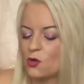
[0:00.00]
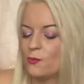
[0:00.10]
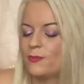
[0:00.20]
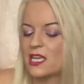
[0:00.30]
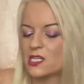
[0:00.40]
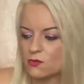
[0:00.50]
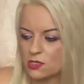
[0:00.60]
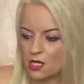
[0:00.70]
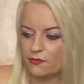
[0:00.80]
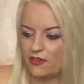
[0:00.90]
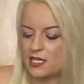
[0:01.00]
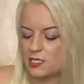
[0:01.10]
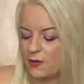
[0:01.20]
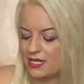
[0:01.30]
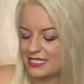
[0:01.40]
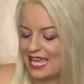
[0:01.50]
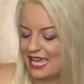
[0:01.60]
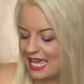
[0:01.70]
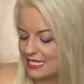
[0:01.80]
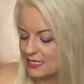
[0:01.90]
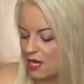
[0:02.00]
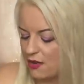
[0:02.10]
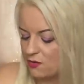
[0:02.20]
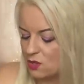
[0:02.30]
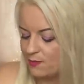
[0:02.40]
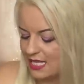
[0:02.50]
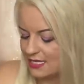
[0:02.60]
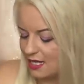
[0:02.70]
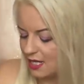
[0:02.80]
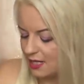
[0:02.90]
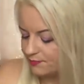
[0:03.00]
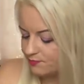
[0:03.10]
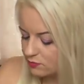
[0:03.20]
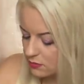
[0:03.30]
Your biggest resolve here, Spirit is saying, is going to be time.